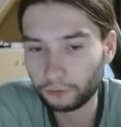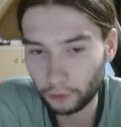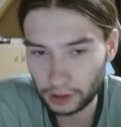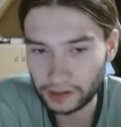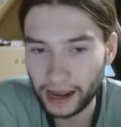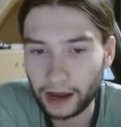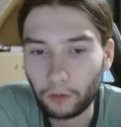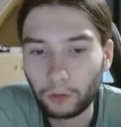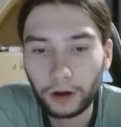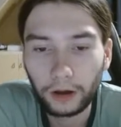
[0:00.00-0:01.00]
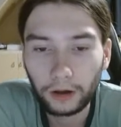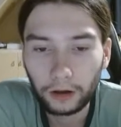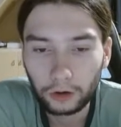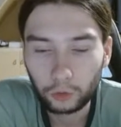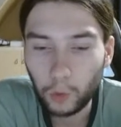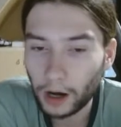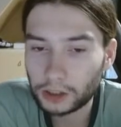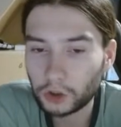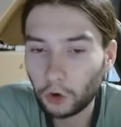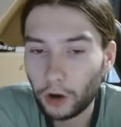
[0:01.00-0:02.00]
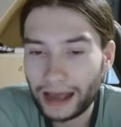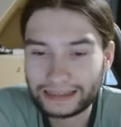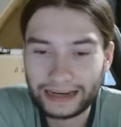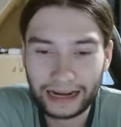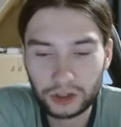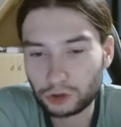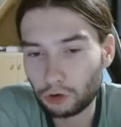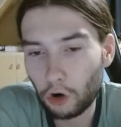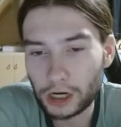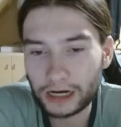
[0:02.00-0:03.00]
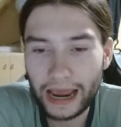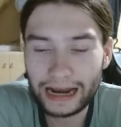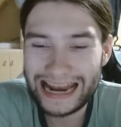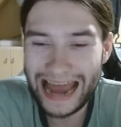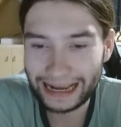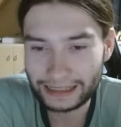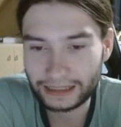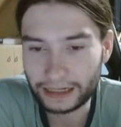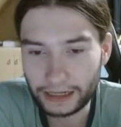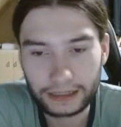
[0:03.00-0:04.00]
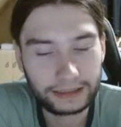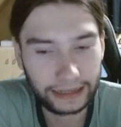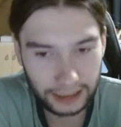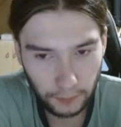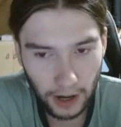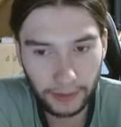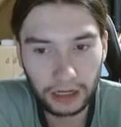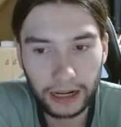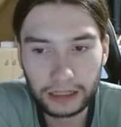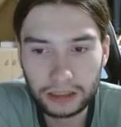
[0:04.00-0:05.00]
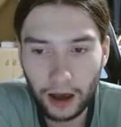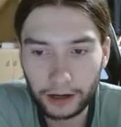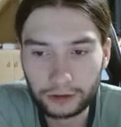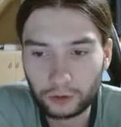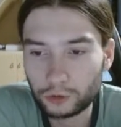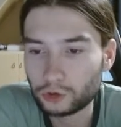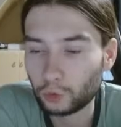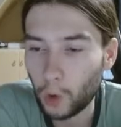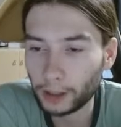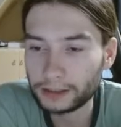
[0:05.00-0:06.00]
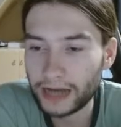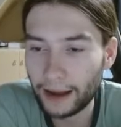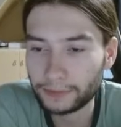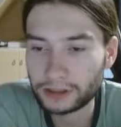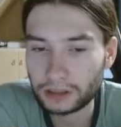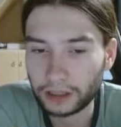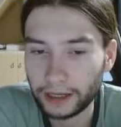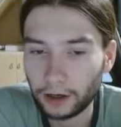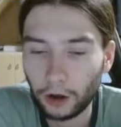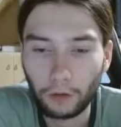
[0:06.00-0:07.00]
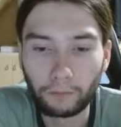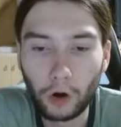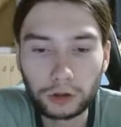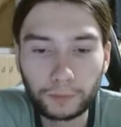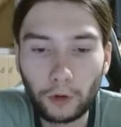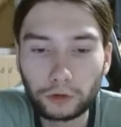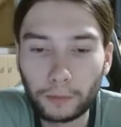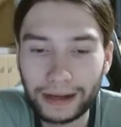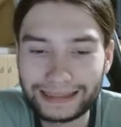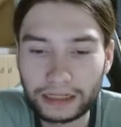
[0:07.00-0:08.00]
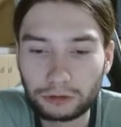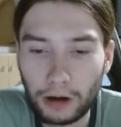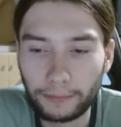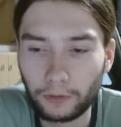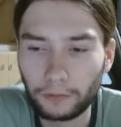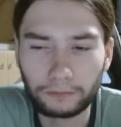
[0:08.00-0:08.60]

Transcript: for now. Guardiola has an extraordinary legacy. 6 Premier League titles, 1 Champions League, multiple domestic treble.